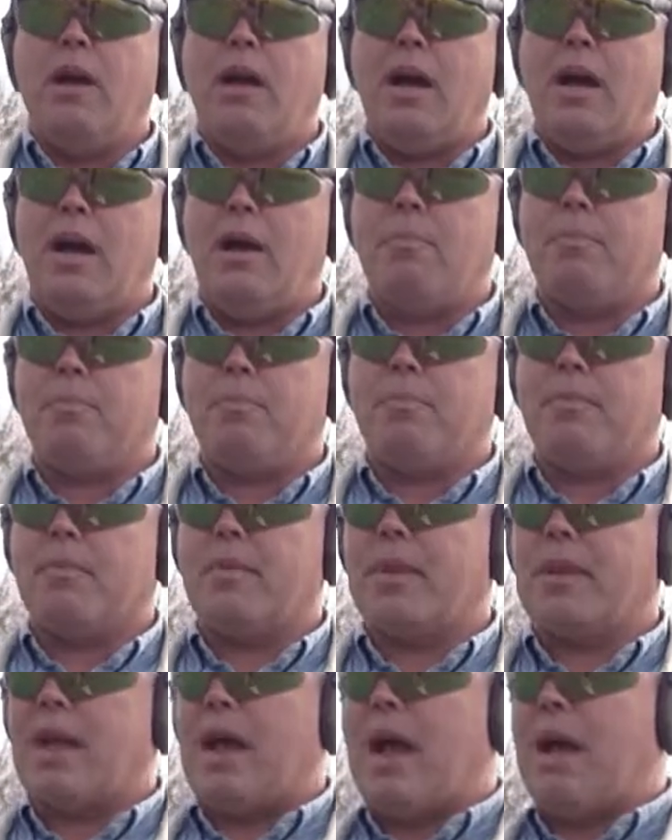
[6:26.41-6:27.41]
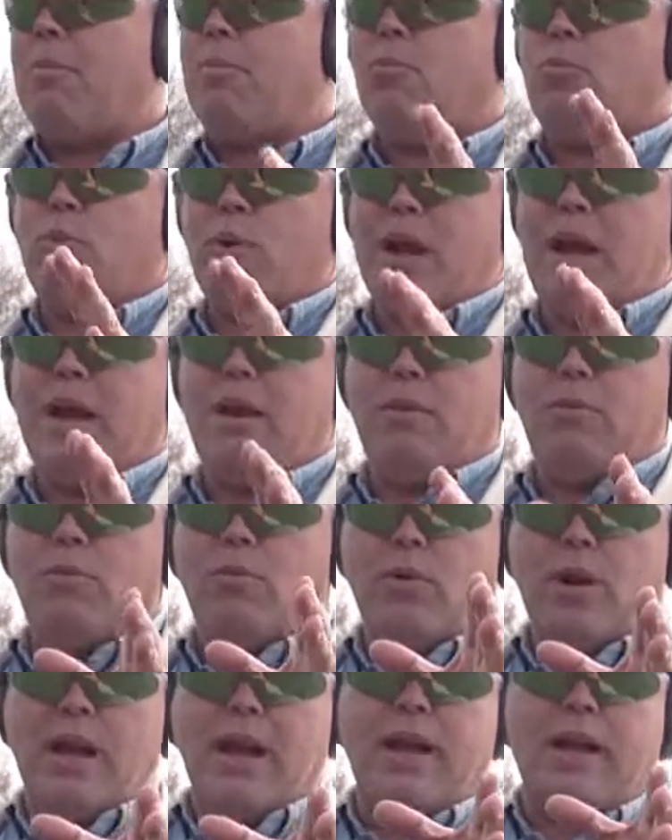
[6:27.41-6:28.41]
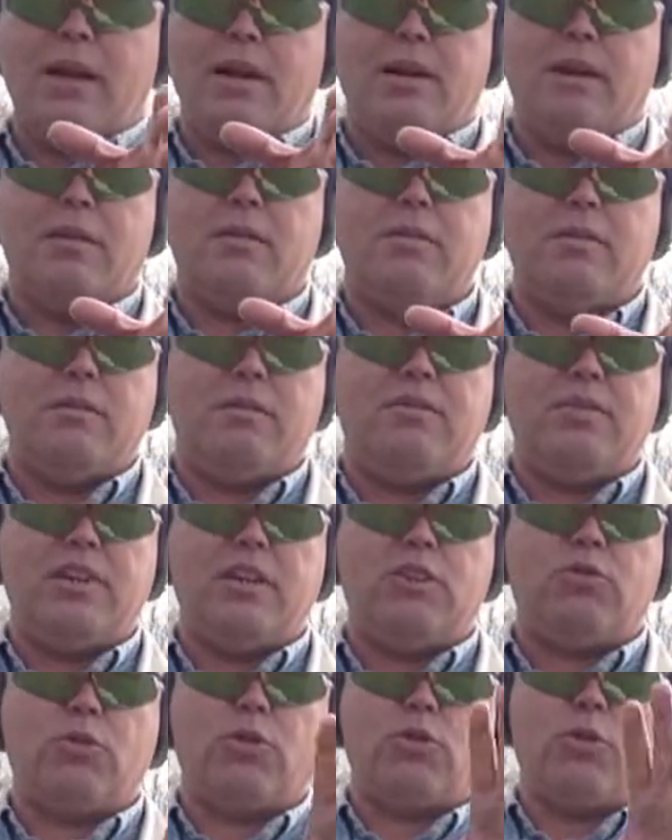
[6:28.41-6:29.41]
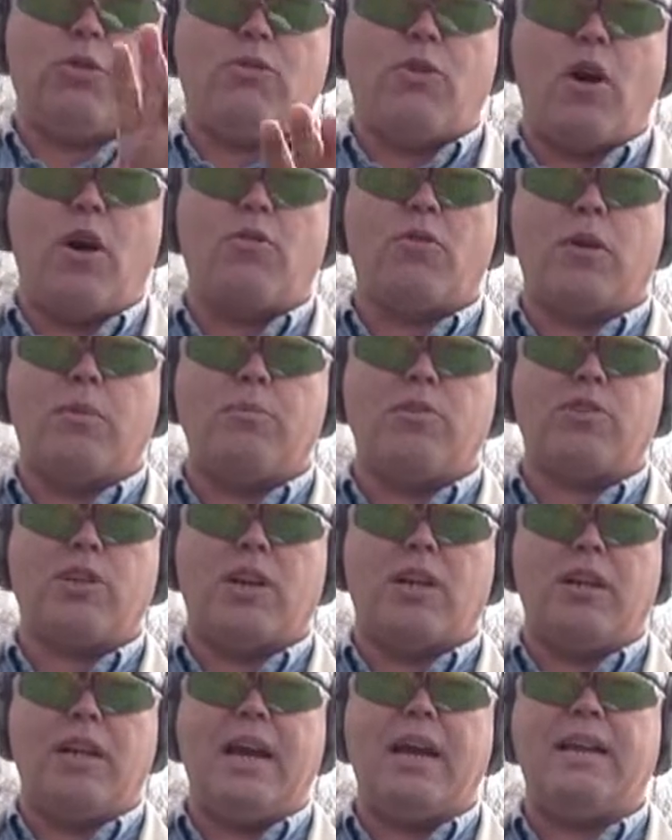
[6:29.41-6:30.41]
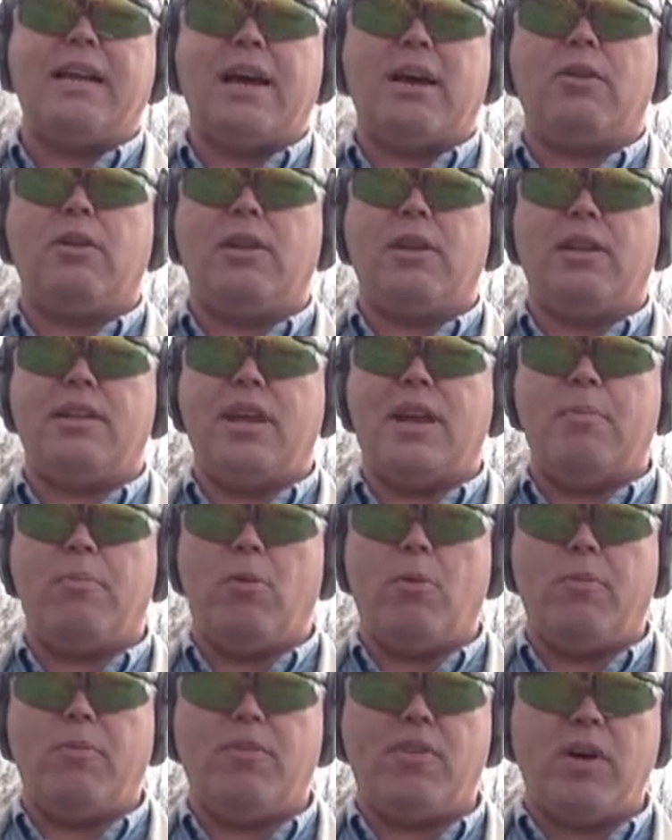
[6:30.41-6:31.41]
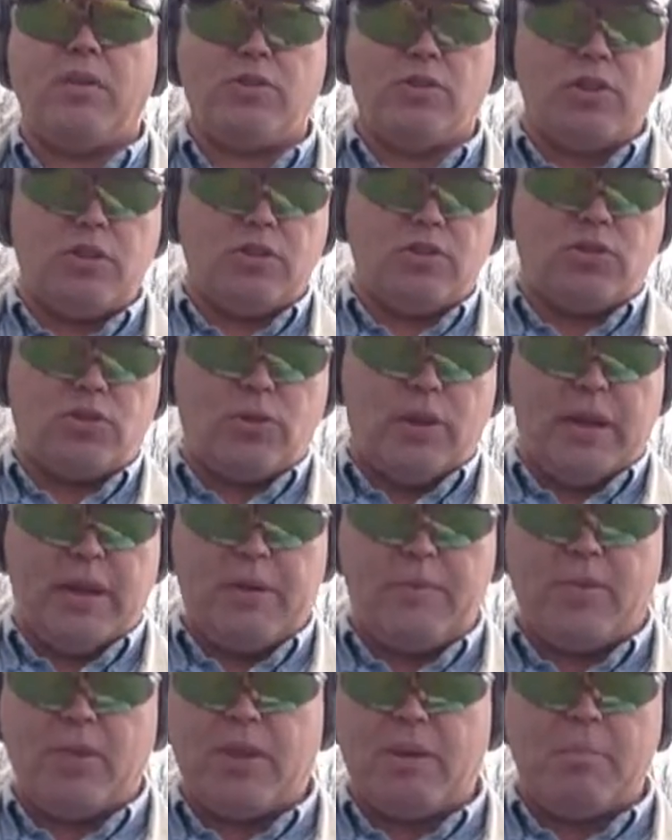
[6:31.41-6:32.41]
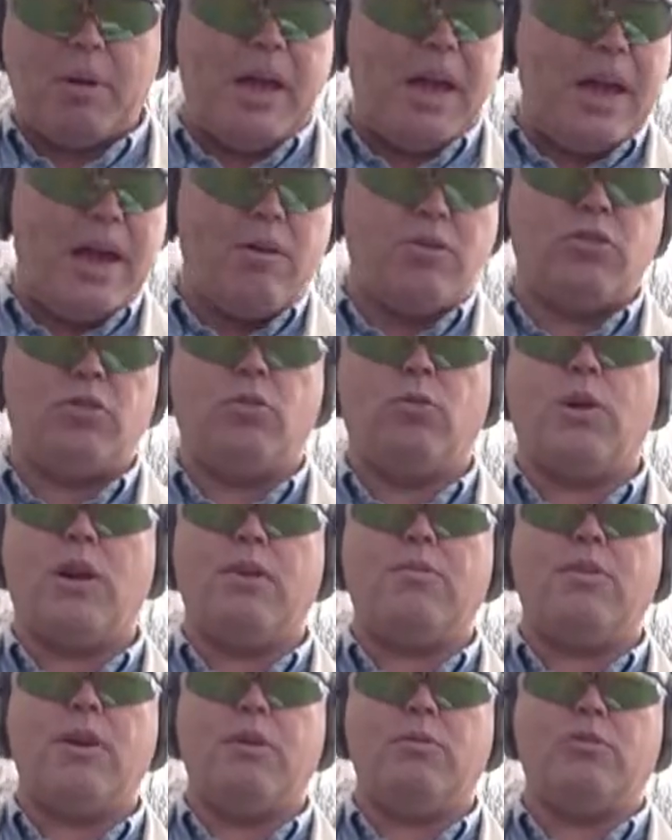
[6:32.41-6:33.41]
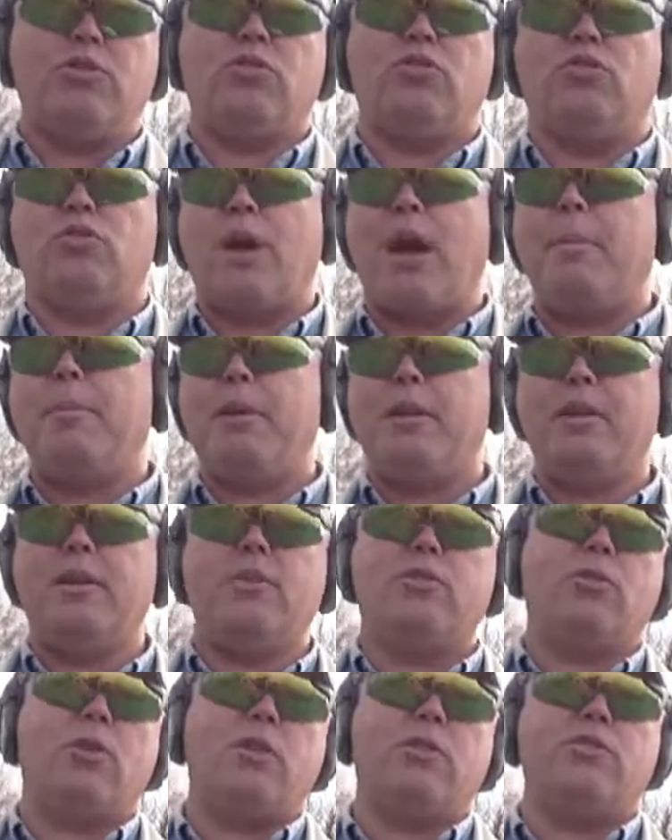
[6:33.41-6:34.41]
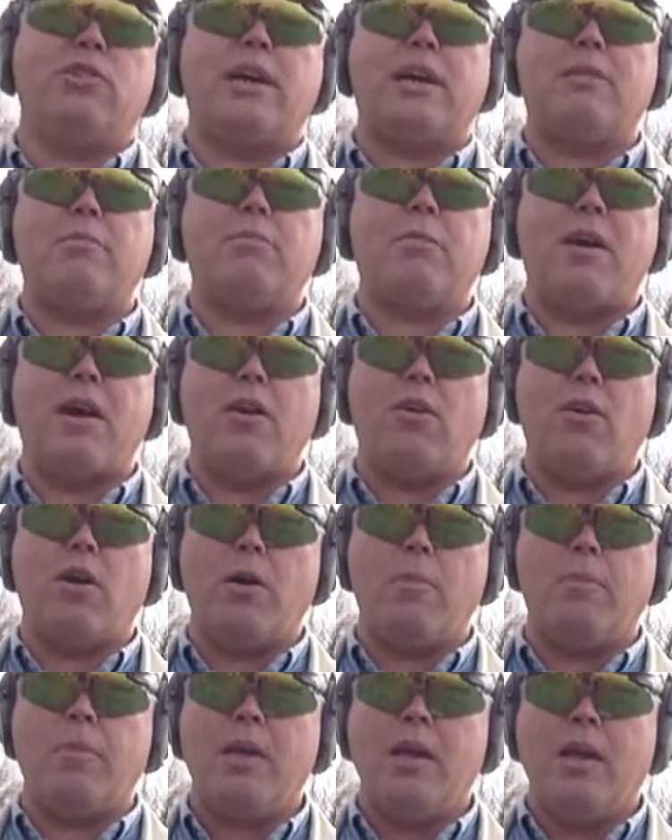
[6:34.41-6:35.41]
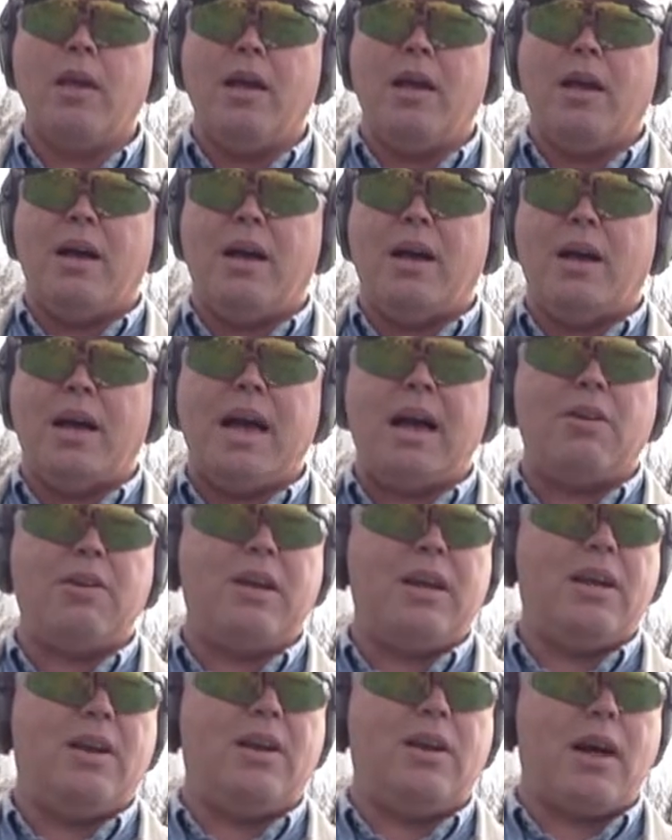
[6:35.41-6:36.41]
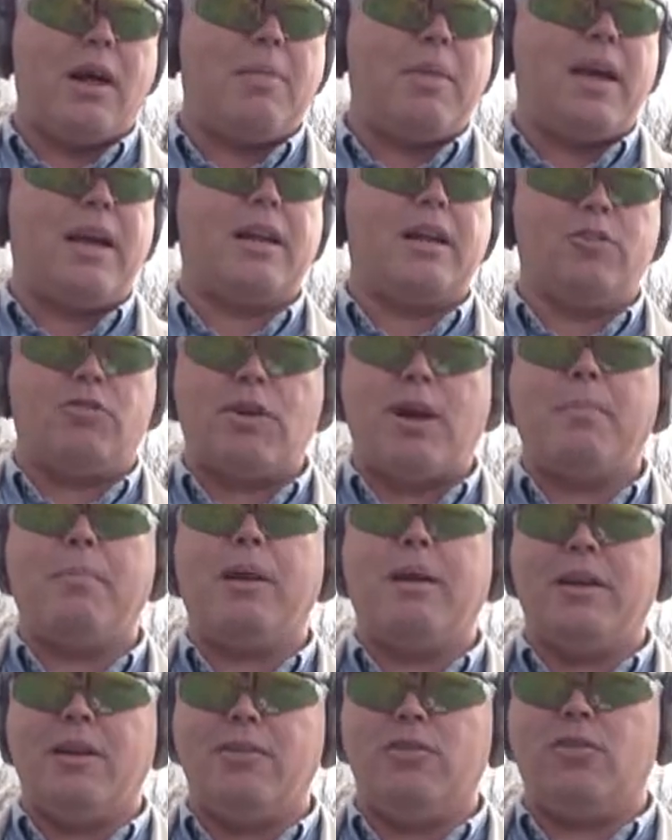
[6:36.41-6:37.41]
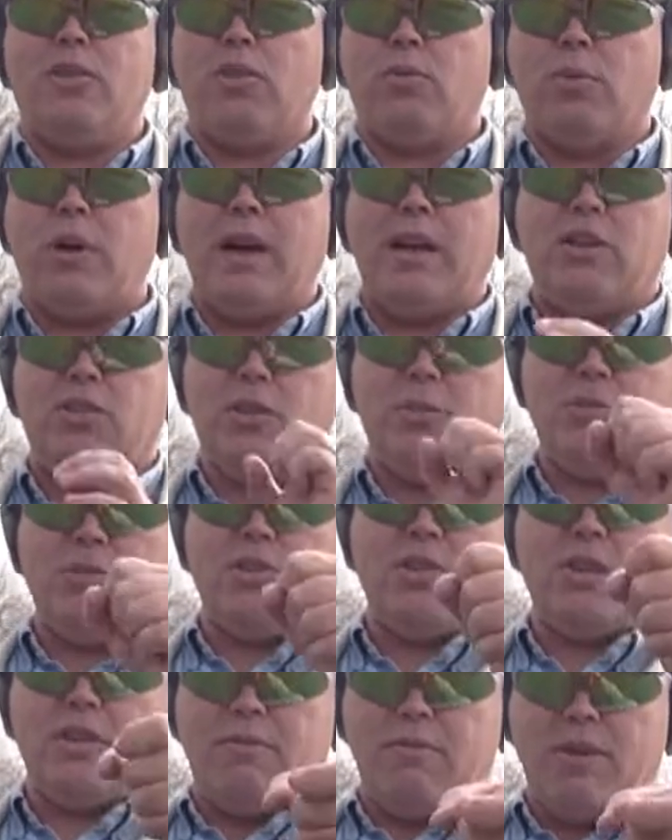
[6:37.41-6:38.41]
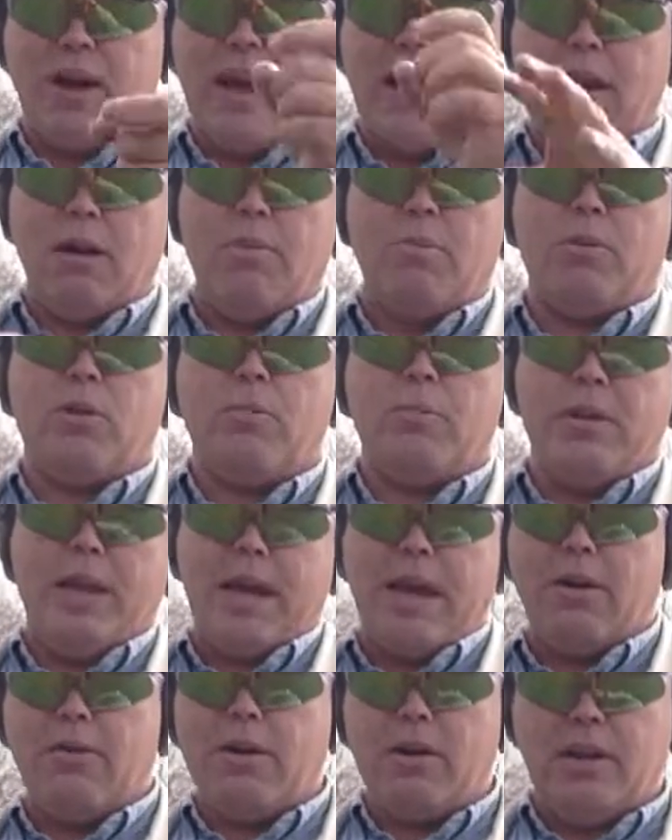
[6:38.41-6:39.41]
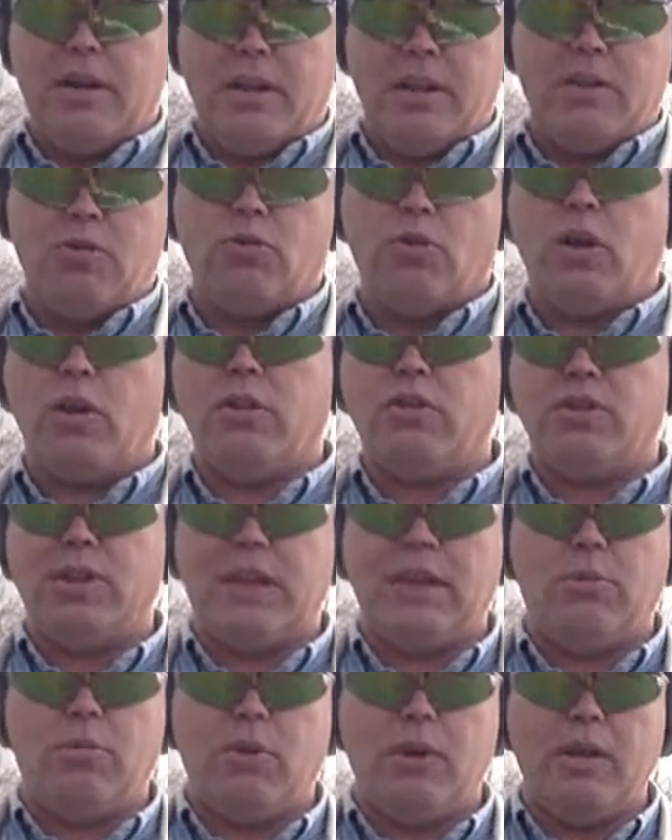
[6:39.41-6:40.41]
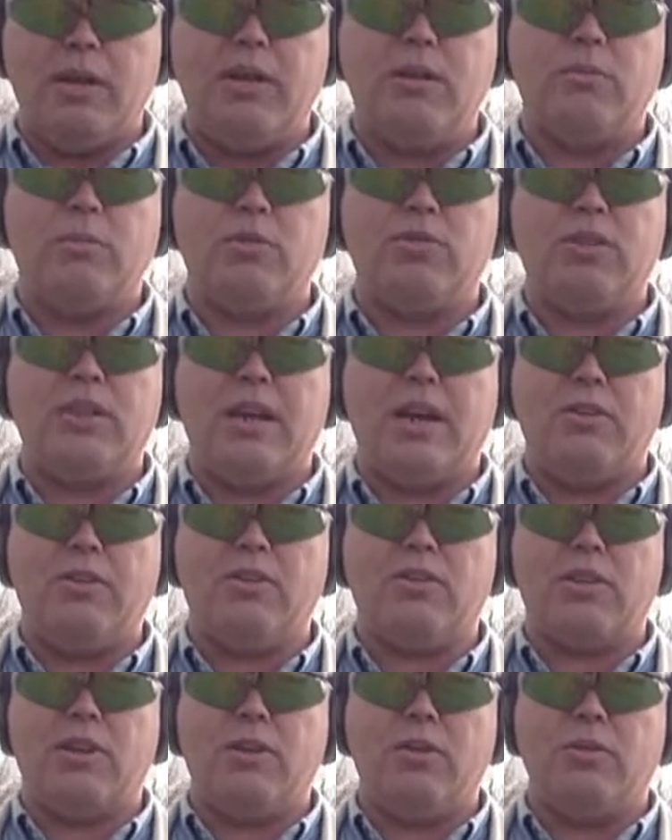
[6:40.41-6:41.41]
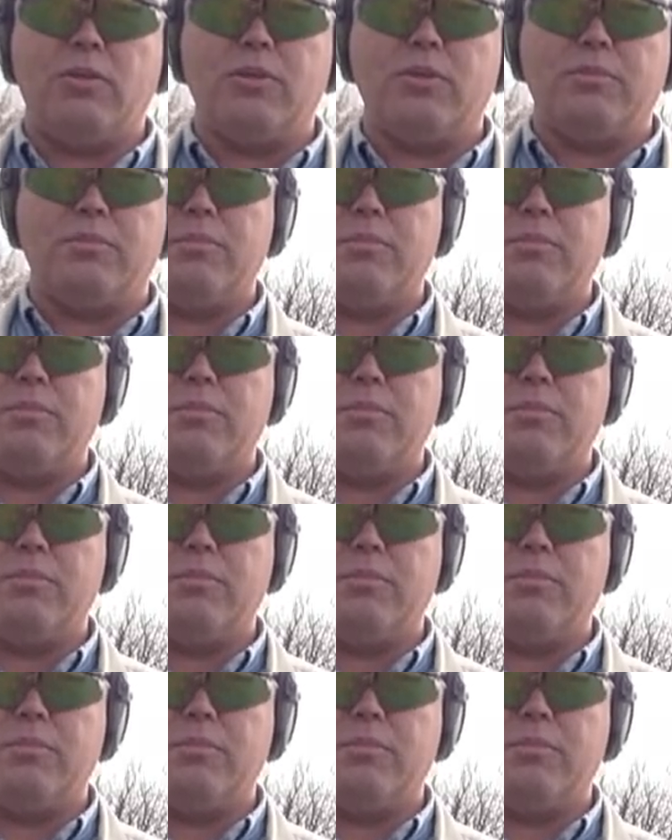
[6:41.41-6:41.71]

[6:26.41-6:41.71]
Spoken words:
When I finish with the revolver, I'm just going to lay it down on the table. If I was on the street, in my house or whatever, I would just drop it and draw the second firearm. Out here, I'm not going to drop my guns on the range, so I'm just going to fire, put them down, and then draw the second one. We'll see how this goes.